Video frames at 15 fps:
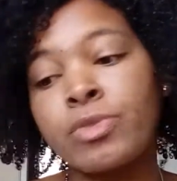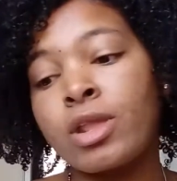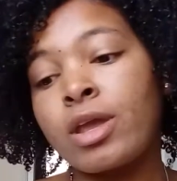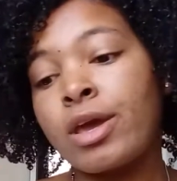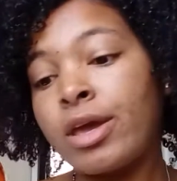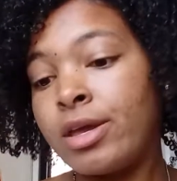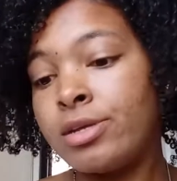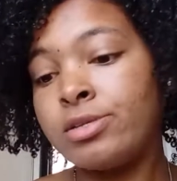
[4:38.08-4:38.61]

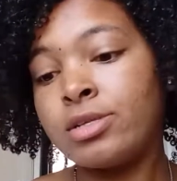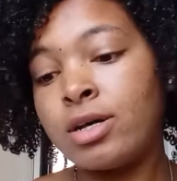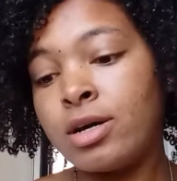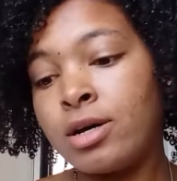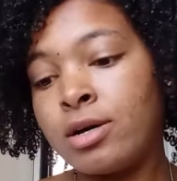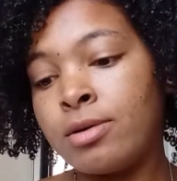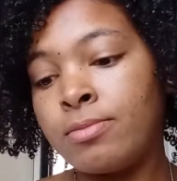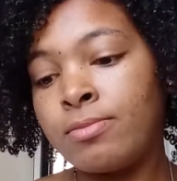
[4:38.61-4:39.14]
And
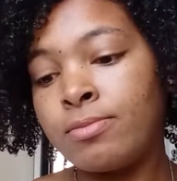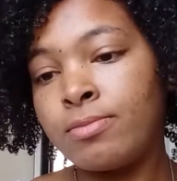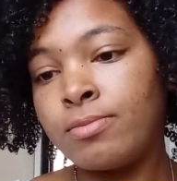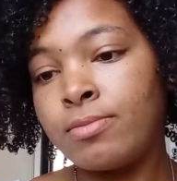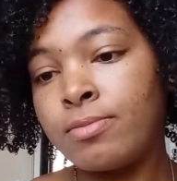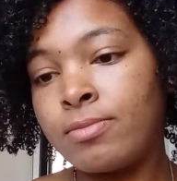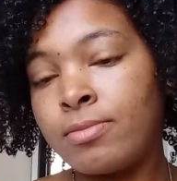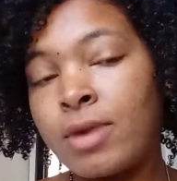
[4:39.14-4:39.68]

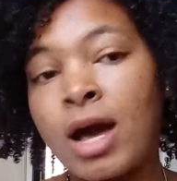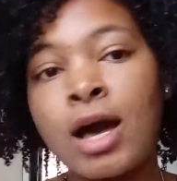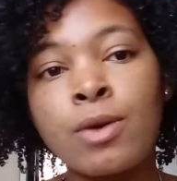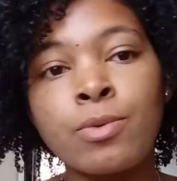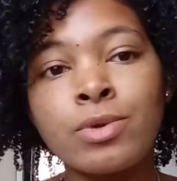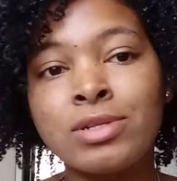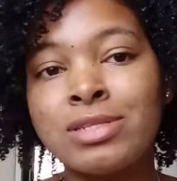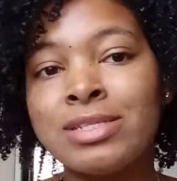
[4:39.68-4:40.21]
I
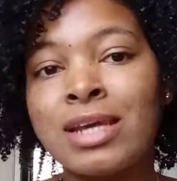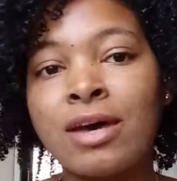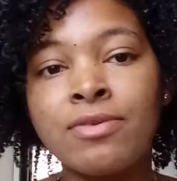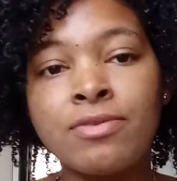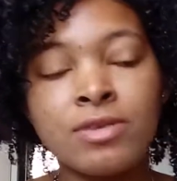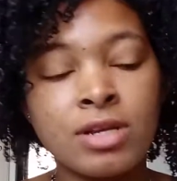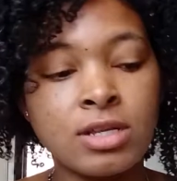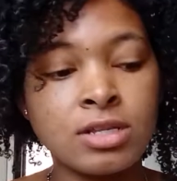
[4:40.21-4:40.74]
would
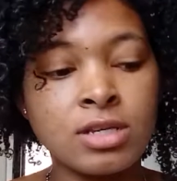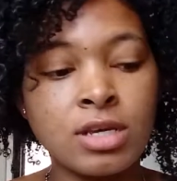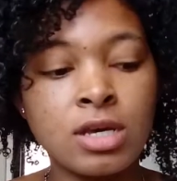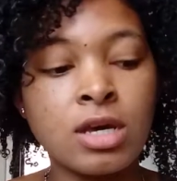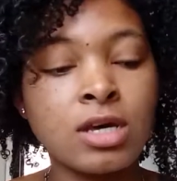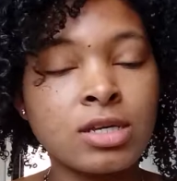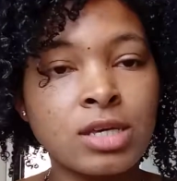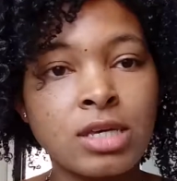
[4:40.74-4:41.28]
definitely
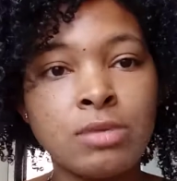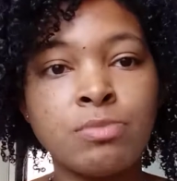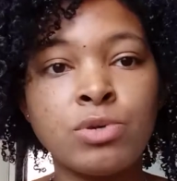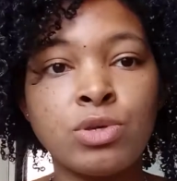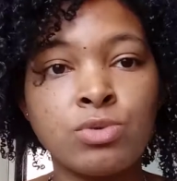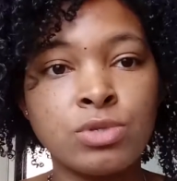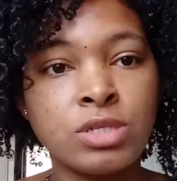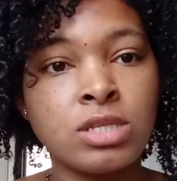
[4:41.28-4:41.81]
keep
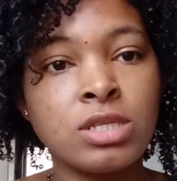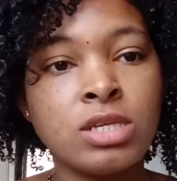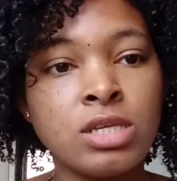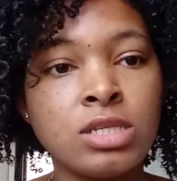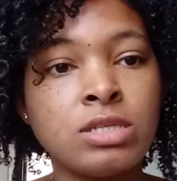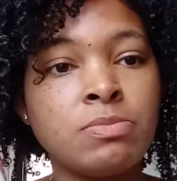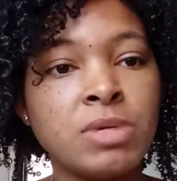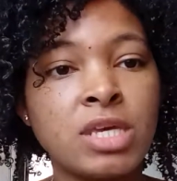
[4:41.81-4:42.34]
using
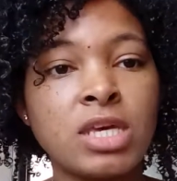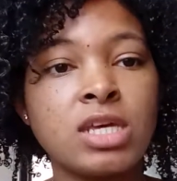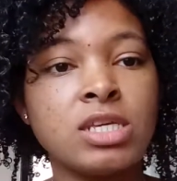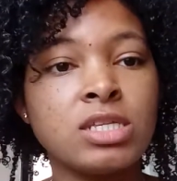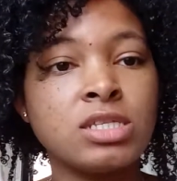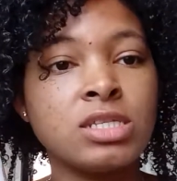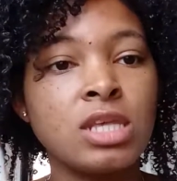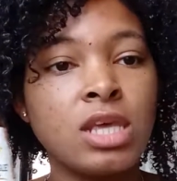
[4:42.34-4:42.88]
these
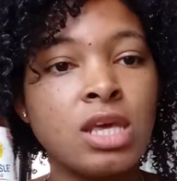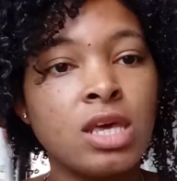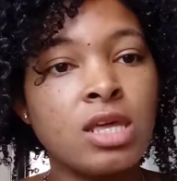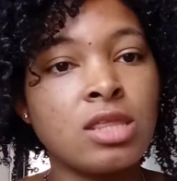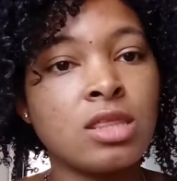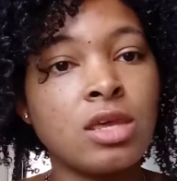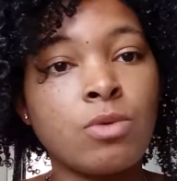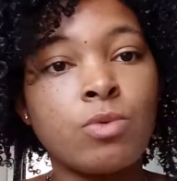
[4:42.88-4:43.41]
because
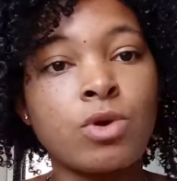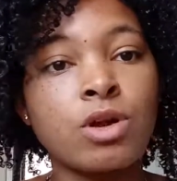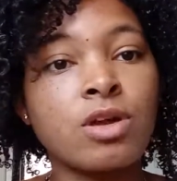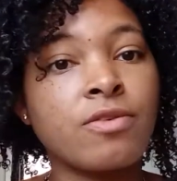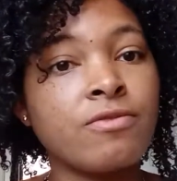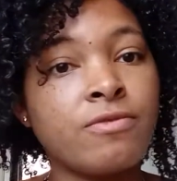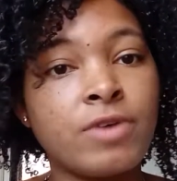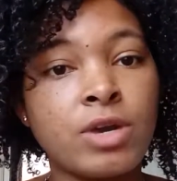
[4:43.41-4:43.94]
they work
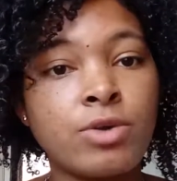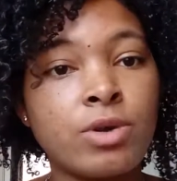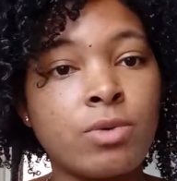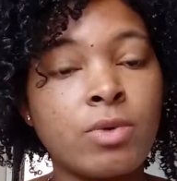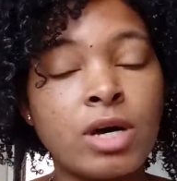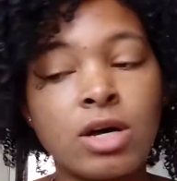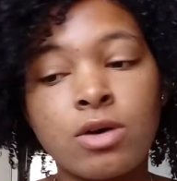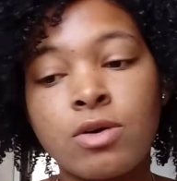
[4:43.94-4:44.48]
very
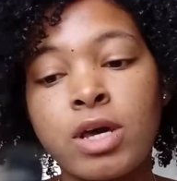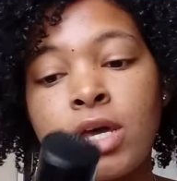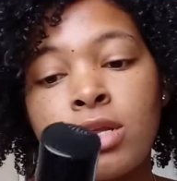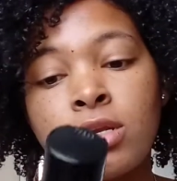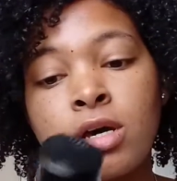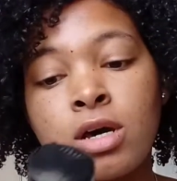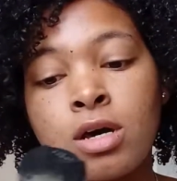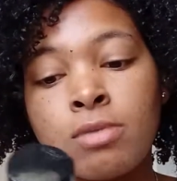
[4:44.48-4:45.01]
well. And
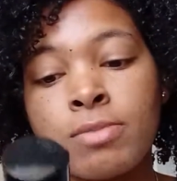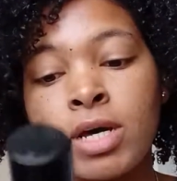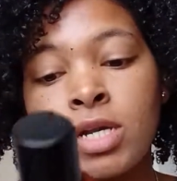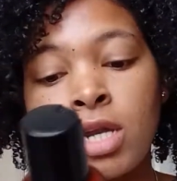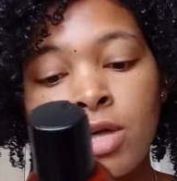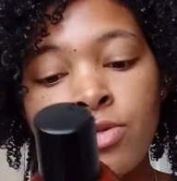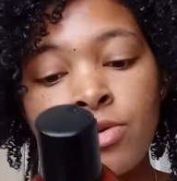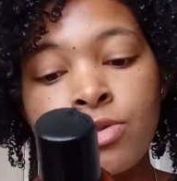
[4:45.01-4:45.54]

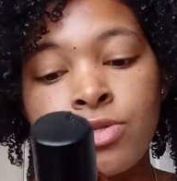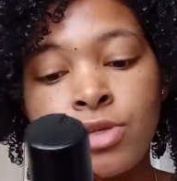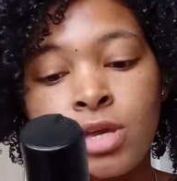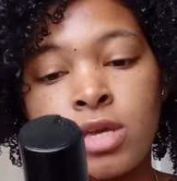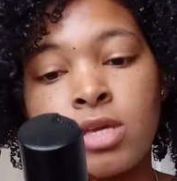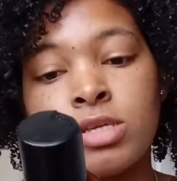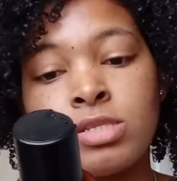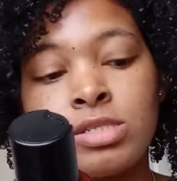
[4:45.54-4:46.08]
another
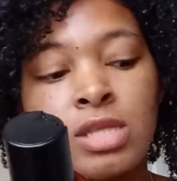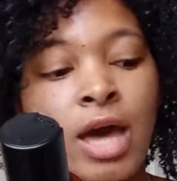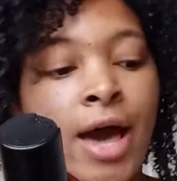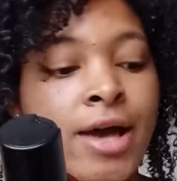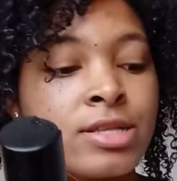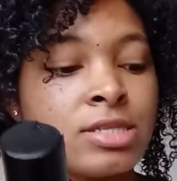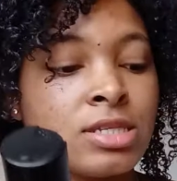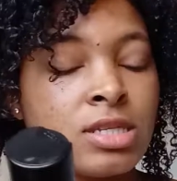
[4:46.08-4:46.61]
thing is
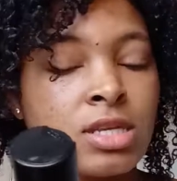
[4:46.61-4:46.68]
that